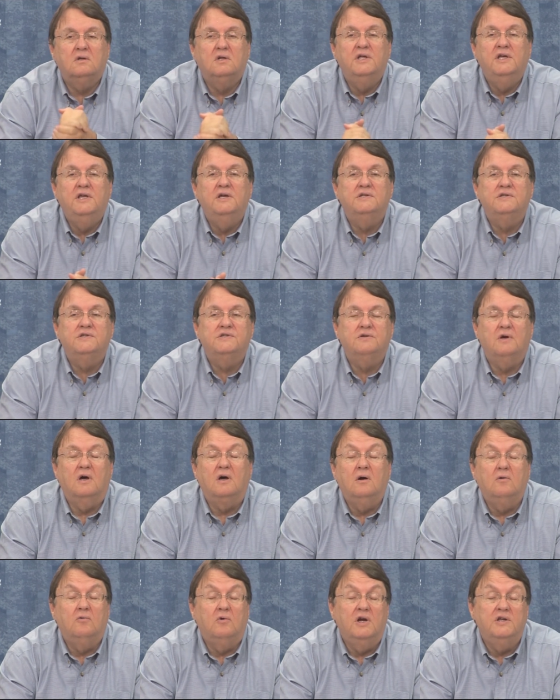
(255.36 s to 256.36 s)
Leah,
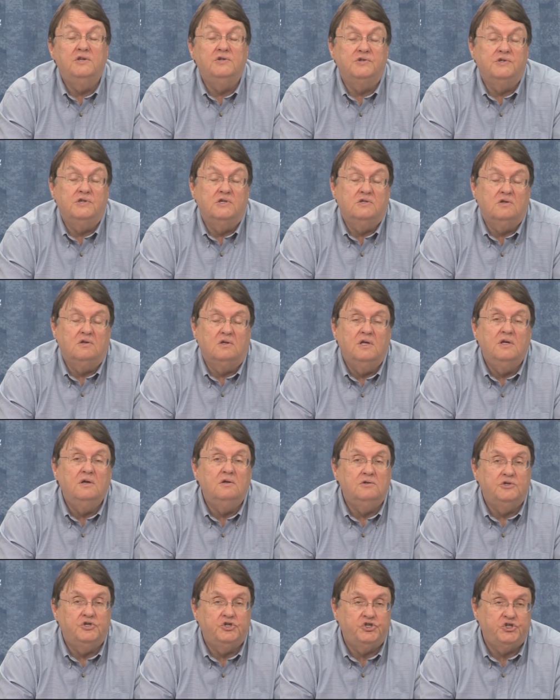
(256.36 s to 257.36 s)
uh, Rachel says to
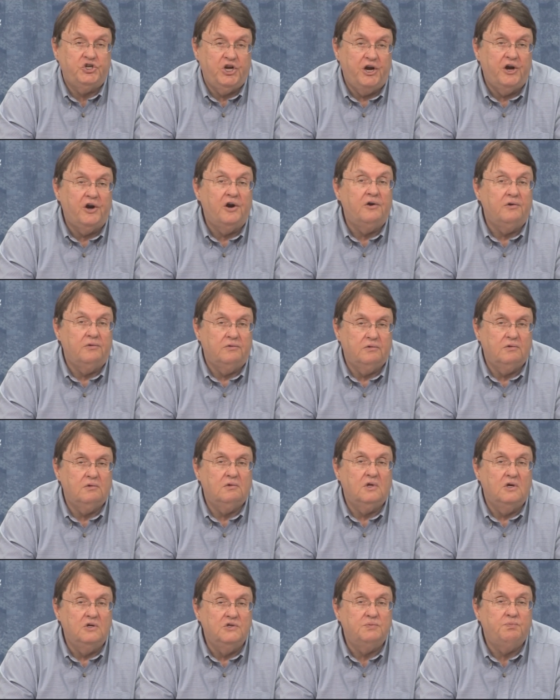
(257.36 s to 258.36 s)
Leah, share
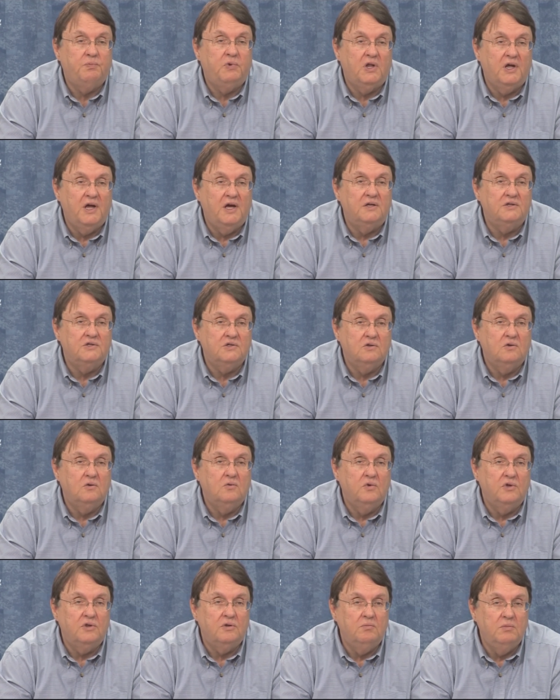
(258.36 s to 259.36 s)
those plants
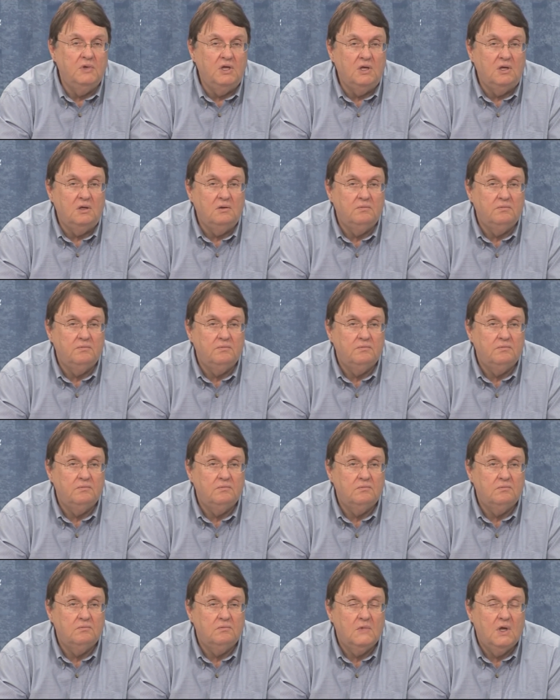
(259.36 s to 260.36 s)
with me.
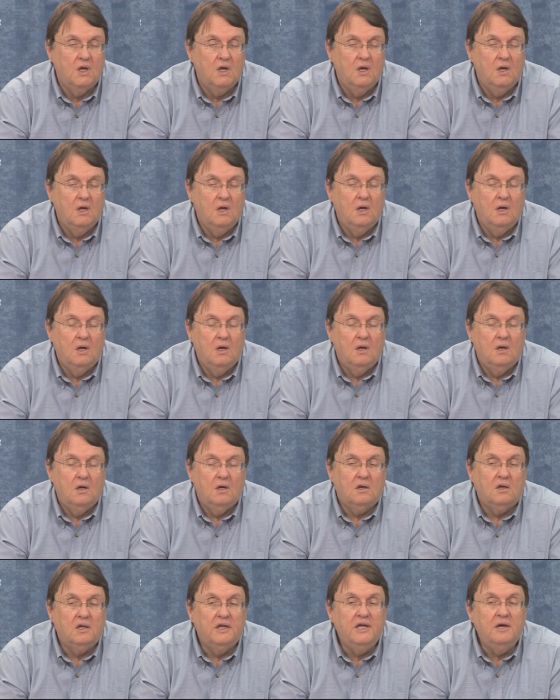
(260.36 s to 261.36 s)

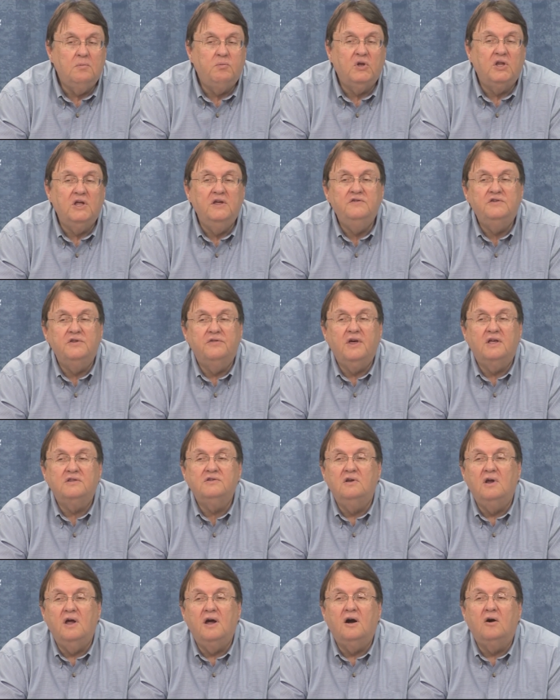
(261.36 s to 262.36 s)
Leah believes that
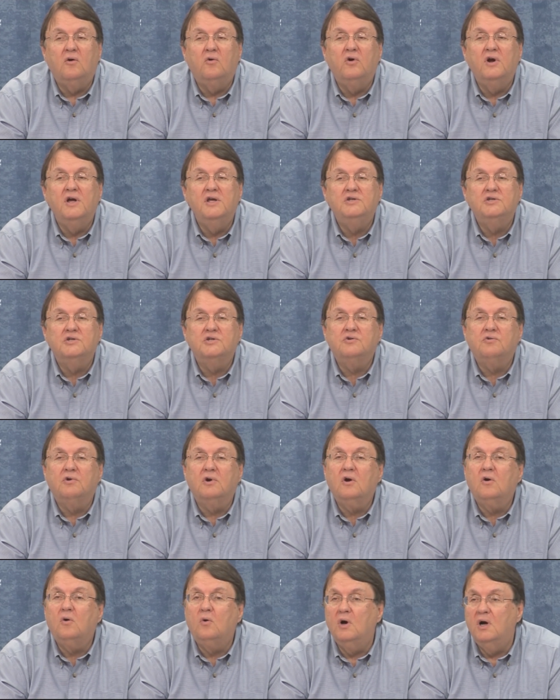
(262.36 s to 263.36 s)
that's an outrageous
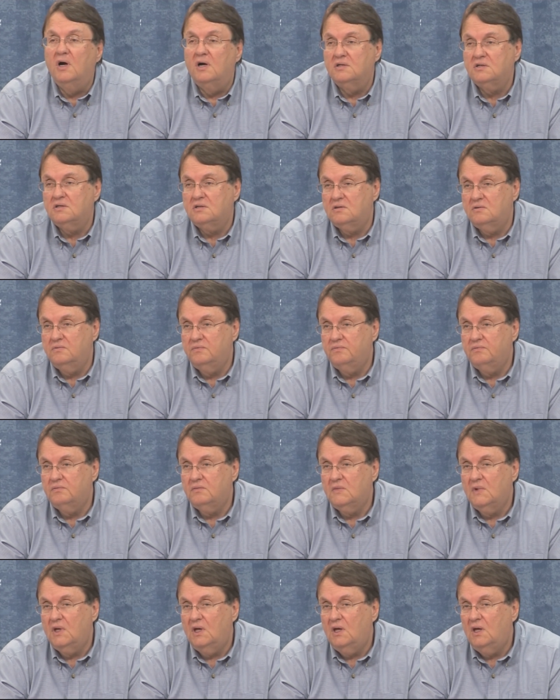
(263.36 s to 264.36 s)
request.
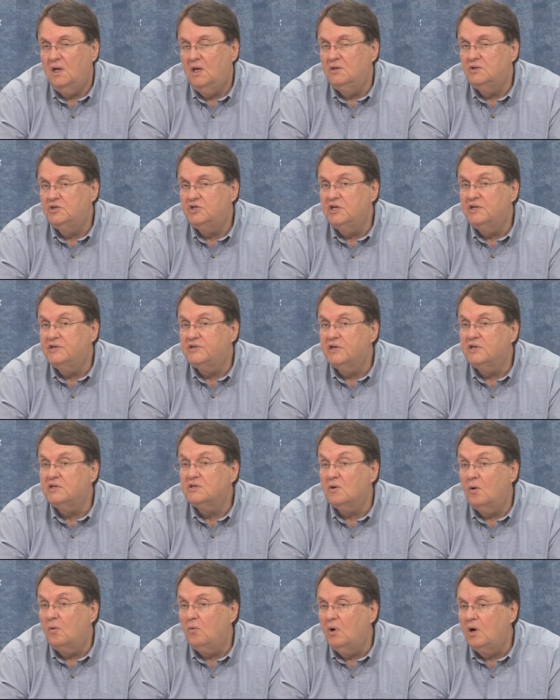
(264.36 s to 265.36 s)
And she
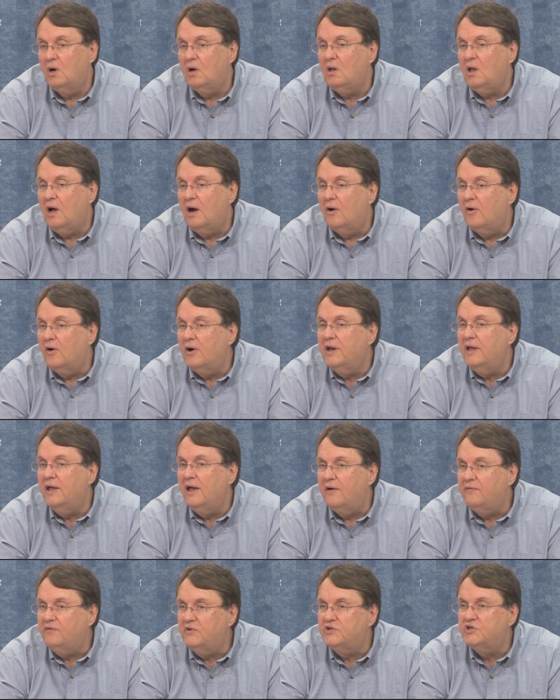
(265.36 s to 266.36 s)
says, Well, I
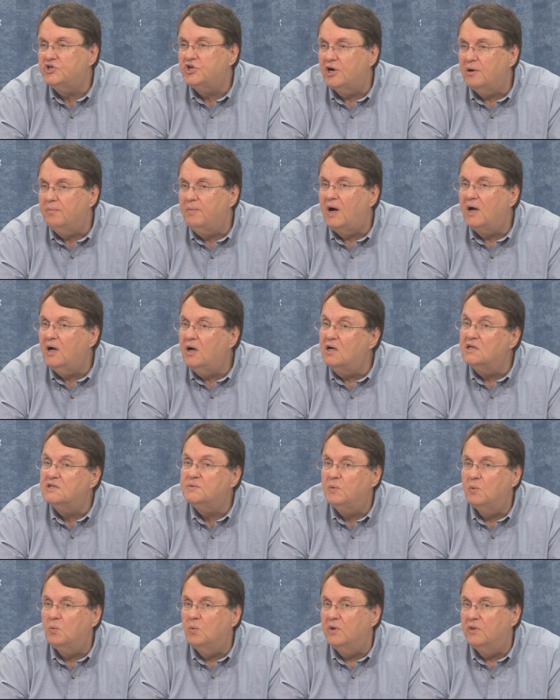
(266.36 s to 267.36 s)
already have to share my
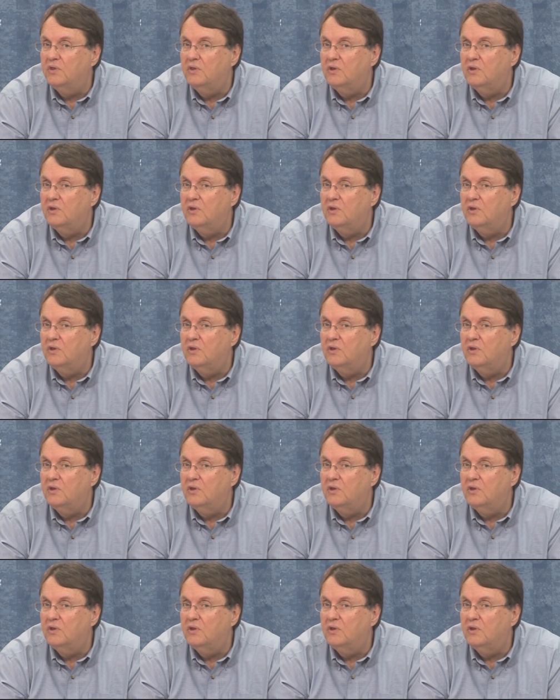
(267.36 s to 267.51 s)
husband